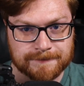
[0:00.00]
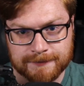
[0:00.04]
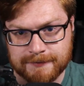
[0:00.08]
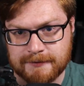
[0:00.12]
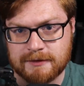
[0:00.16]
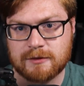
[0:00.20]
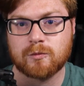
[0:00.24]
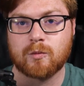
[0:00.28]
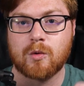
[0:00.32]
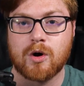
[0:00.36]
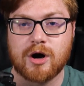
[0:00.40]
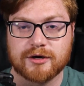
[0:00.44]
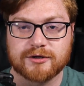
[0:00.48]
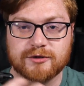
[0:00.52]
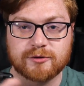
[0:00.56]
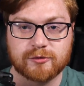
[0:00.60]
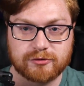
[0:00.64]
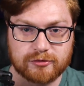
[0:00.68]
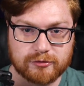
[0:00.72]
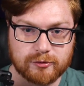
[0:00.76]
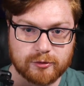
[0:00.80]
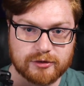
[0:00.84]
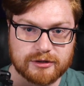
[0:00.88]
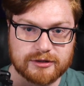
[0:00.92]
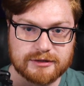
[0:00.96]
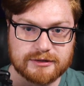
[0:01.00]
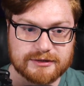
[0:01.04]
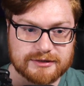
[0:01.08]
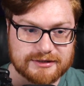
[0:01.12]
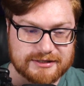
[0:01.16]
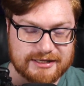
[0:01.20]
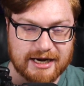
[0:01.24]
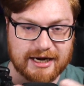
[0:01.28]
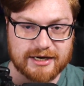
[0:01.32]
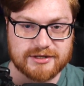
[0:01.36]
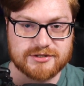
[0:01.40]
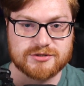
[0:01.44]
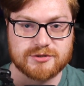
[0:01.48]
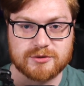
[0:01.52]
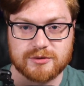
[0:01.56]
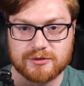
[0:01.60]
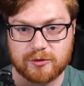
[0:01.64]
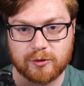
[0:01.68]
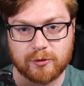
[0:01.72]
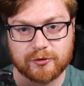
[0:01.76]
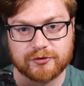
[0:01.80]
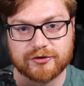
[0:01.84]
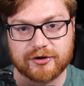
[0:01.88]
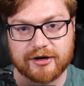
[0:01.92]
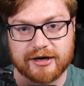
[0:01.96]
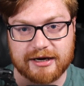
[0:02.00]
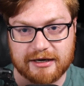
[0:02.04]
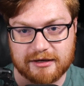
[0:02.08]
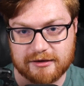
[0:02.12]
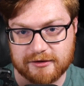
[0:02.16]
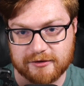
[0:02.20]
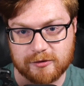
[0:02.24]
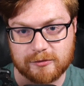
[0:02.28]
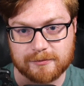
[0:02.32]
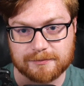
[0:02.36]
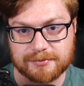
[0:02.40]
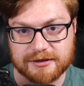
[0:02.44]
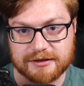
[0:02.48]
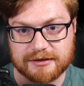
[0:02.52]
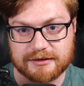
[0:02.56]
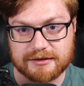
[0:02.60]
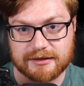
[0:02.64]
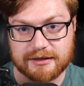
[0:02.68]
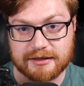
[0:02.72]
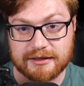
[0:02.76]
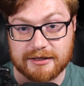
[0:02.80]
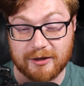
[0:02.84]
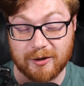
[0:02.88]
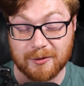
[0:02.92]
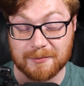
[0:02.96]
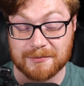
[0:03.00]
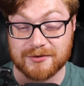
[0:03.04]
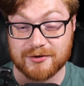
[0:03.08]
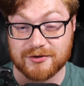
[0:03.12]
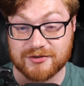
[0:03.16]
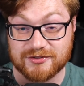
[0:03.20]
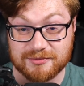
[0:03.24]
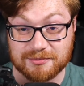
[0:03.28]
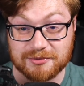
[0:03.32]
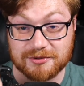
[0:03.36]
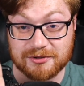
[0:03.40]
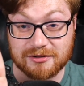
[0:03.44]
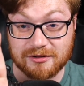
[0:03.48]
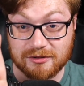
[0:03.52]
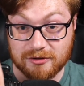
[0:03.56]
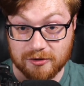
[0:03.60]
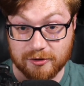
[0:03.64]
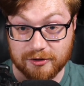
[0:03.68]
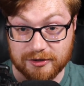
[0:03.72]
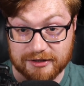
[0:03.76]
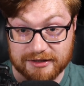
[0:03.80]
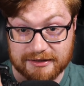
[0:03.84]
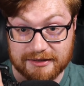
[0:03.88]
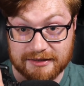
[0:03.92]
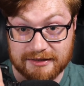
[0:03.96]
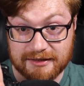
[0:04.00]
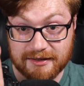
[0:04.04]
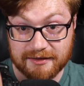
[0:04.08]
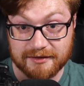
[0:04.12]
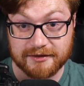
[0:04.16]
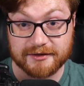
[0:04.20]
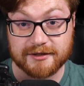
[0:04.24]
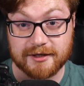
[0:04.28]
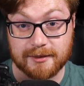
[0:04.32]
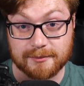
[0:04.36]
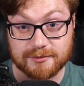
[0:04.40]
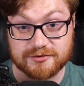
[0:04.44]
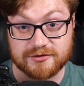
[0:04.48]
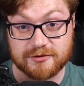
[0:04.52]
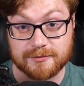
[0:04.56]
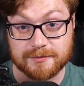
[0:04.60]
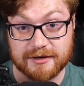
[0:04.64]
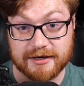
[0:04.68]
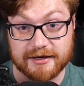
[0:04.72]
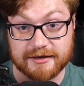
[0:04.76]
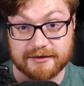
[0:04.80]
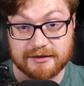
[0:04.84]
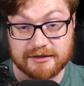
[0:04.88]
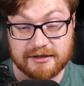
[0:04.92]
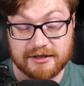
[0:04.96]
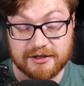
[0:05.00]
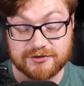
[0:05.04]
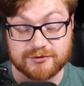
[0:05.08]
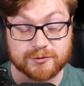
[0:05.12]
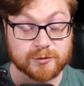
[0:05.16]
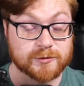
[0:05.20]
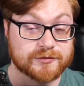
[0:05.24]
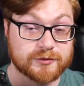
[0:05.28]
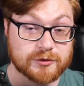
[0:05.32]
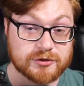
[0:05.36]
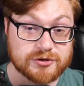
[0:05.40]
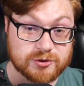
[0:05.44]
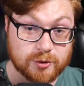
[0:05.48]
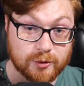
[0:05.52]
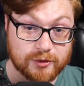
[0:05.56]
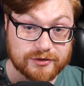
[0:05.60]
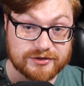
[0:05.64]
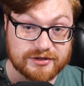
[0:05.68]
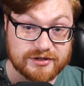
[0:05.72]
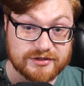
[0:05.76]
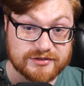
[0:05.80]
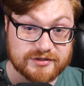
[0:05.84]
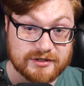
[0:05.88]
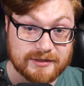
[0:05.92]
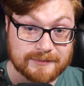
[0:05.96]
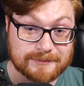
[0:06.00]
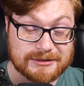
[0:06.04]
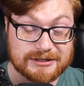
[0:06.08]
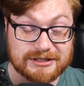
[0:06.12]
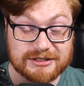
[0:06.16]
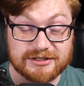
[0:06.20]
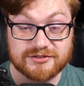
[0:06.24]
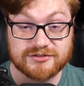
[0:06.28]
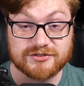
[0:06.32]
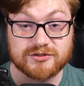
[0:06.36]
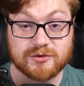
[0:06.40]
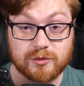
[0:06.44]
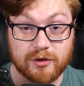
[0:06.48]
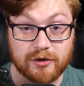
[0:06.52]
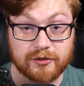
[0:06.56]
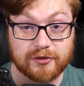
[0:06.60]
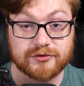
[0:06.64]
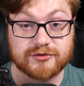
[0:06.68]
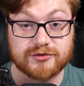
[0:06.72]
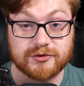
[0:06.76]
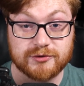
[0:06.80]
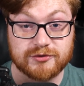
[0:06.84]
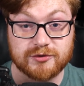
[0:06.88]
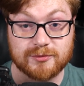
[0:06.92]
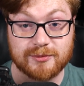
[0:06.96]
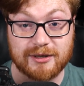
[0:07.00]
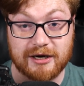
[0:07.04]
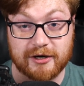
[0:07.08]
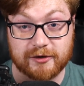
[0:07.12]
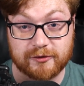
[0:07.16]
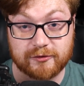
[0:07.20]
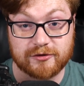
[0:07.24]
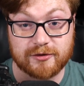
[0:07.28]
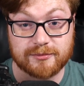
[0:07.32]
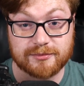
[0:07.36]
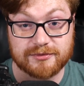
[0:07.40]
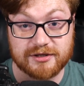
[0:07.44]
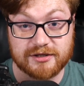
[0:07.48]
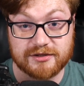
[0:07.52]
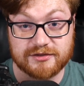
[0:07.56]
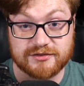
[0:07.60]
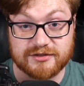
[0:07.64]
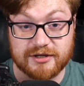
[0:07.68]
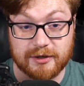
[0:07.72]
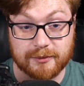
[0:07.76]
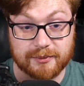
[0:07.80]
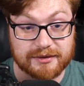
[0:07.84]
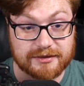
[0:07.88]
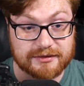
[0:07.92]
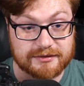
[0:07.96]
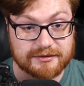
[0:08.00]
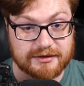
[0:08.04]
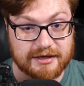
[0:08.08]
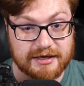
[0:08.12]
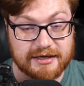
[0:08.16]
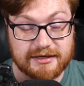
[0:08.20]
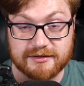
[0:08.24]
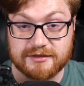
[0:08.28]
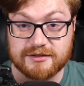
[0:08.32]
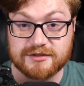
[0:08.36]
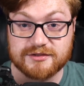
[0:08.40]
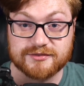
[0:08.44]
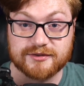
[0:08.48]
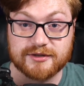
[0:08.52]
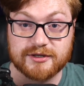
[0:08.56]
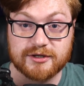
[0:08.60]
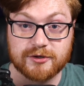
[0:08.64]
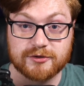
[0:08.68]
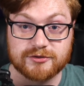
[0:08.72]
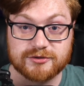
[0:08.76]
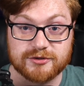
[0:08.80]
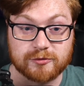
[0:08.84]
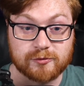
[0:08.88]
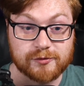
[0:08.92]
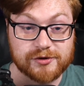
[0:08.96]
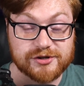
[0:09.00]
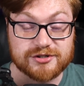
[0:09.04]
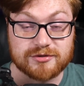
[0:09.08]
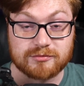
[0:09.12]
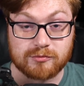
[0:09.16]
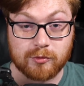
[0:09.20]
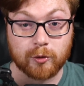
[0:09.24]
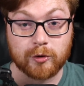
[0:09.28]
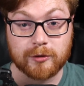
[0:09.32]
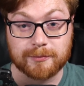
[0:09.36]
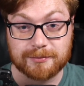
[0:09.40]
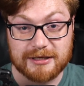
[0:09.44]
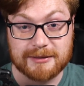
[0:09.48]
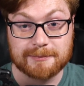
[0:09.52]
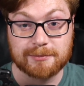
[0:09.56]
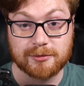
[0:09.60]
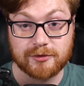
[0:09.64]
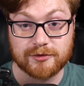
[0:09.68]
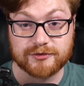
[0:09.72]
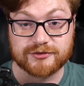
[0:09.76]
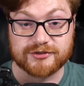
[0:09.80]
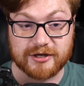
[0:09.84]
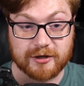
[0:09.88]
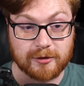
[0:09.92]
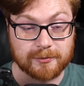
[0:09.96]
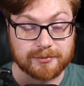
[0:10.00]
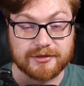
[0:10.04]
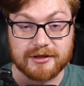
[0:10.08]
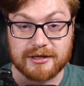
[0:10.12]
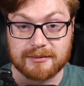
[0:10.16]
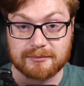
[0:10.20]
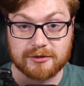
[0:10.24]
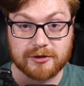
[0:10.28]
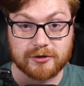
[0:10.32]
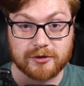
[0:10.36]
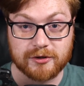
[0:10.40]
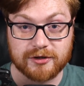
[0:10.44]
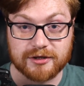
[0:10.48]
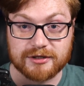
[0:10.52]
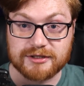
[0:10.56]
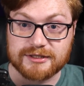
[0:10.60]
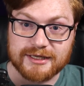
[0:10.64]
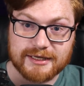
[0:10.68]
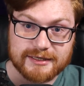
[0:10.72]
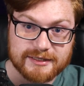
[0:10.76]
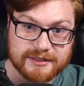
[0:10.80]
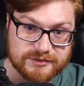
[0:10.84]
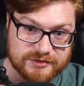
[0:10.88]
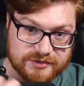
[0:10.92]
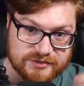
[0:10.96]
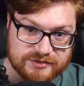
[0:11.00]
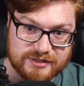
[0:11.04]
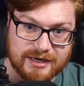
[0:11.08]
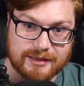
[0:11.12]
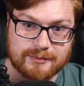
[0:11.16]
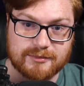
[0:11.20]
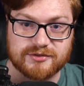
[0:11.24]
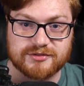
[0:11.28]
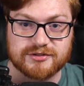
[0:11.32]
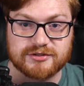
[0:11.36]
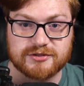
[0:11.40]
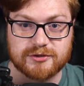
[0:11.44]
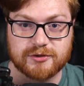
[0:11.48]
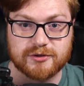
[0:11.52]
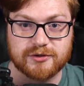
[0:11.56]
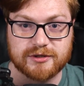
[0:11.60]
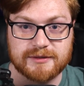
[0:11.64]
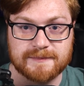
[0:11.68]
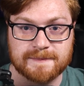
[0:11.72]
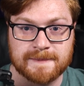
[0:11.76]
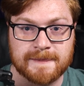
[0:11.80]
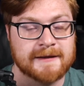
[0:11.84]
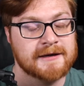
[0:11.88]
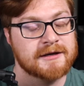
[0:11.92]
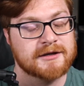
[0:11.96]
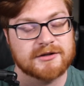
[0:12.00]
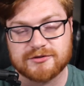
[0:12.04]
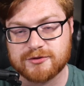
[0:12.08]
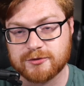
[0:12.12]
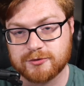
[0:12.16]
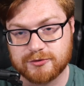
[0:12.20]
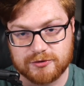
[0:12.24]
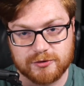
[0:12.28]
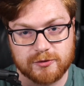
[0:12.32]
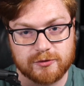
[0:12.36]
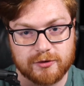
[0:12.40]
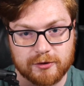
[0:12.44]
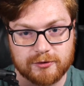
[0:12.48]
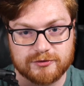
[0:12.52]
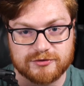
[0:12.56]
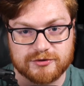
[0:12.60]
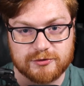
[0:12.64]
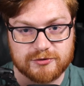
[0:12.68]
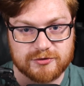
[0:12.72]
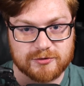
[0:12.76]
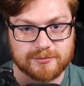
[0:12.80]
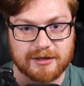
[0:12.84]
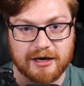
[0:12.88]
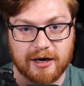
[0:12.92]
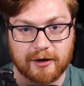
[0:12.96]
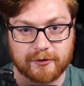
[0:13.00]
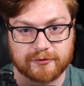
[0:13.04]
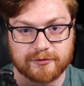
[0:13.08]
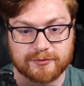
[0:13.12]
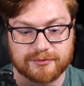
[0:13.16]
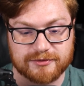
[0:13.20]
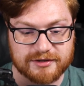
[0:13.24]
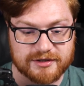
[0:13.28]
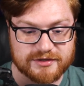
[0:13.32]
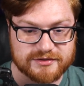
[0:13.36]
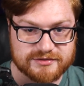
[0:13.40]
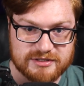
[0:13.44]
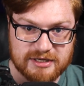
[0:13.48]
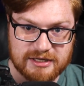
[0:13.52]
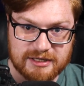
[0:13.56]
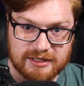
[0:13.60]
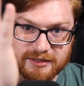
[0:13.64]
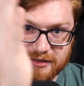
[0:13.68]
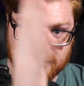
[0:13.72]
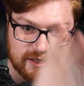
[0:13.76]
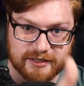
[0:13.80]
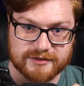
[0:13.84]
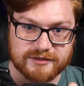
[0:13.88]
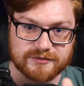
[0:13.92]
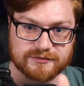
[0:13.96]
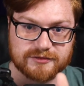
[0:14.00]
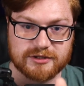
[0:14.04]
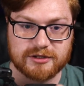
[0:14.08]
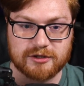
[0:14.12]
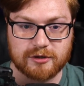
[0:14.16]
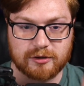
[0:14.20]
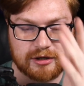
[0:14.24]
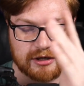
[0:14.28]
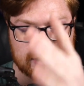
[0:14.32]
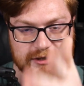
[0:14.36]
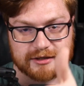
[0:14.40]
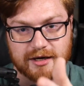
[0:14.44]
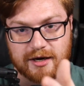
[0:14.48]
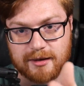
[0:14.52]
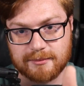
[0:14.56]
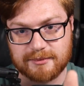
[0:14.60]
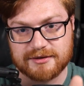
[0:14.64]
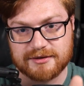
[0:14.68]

walk you through it, guide you, hold your hand a little bit, and I hope there's some good learning that comes from that. So if you enjoy these, please do all those YouTube algorithm things. That way, hey, these videos could reach more people to help them learn and get into cybersecurity. So do those YouTube algorithm things, like the video, comment,